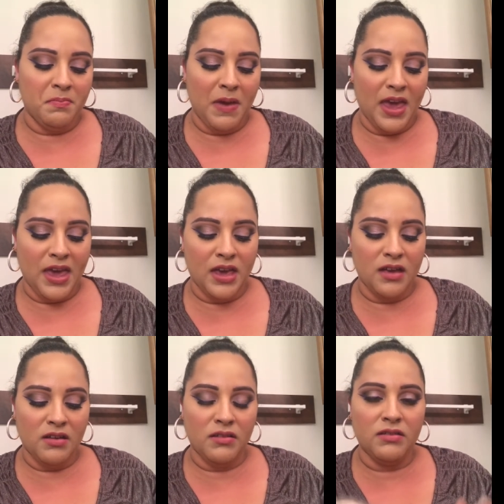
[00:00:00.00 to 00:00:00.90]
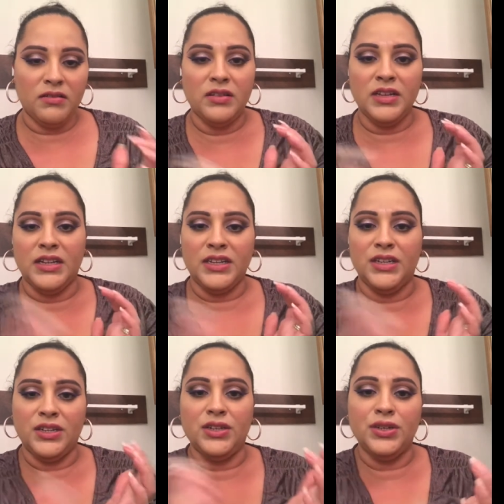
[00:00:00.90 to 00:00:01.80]
pale
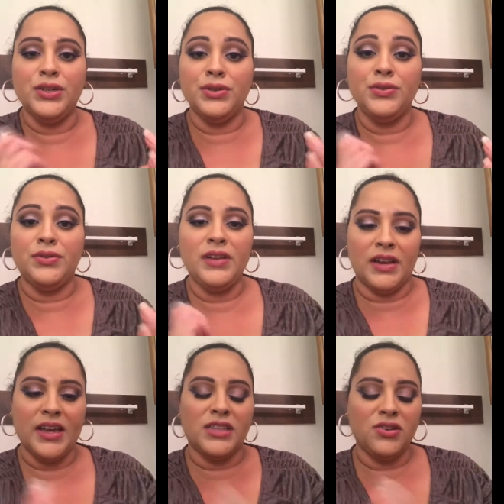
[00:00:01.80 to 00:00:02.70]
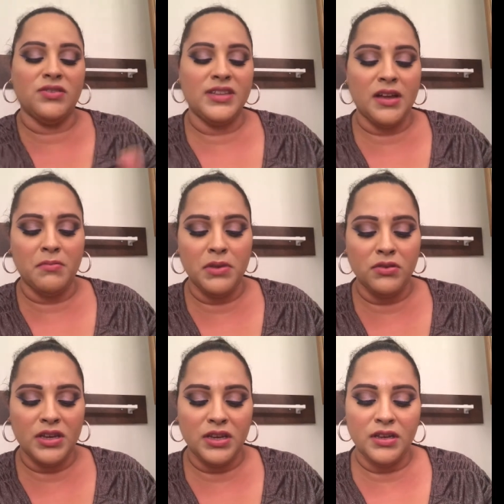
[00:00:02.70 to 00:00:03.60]
nude like I told you it's like a
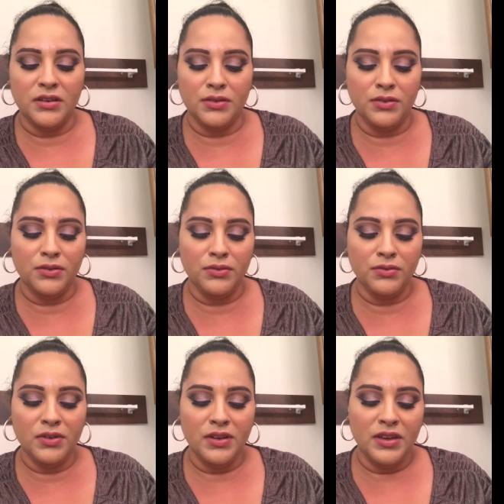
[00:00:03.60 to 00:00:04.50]
milky nude